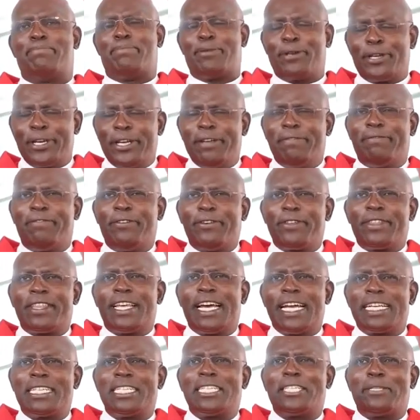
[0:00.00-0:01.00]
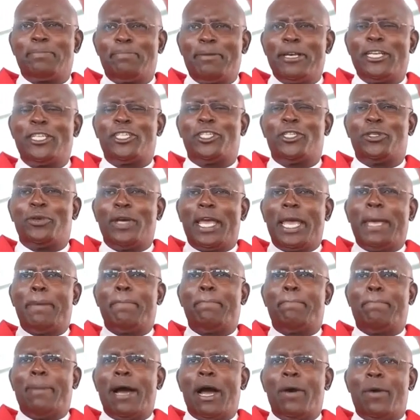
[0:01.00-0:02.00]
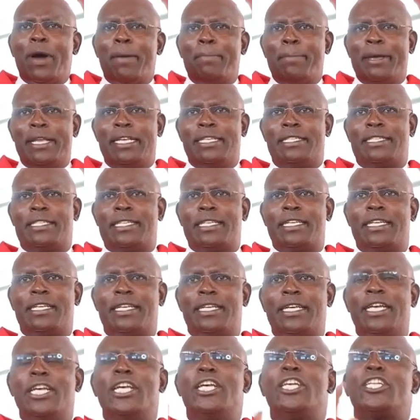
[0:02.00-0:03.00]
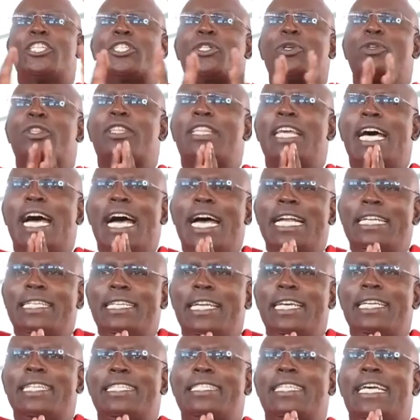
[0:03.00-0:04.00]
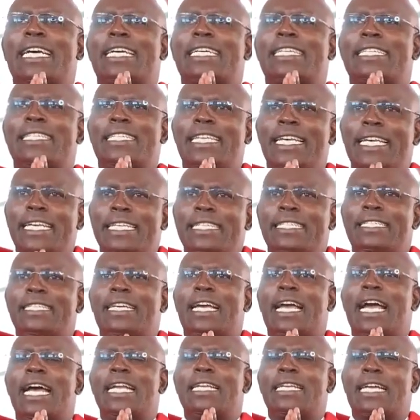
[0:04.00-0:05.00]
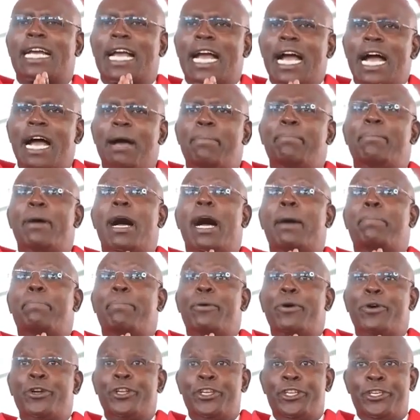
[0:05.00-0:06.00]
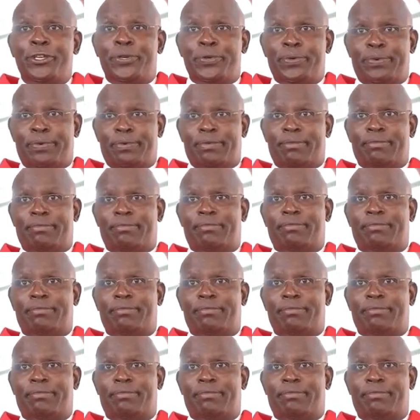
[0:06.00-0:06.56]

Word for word: Pray for that special empowerment so that success can come upon you.